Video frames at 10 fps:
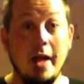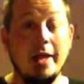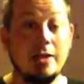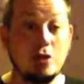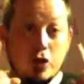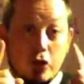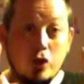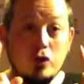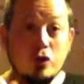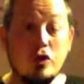And it's
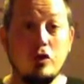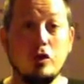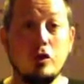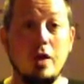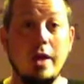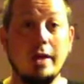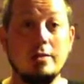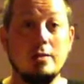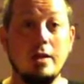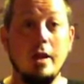those two
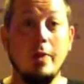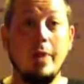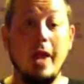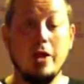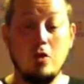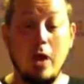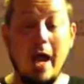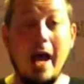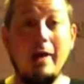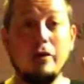things that you
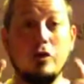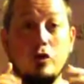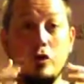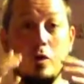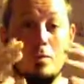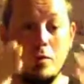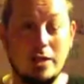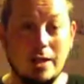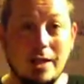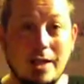have to do a
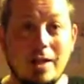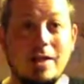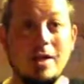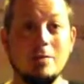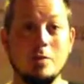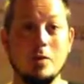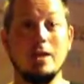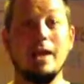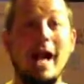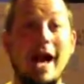breathing in and a
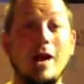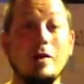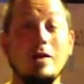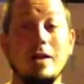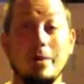breathing out,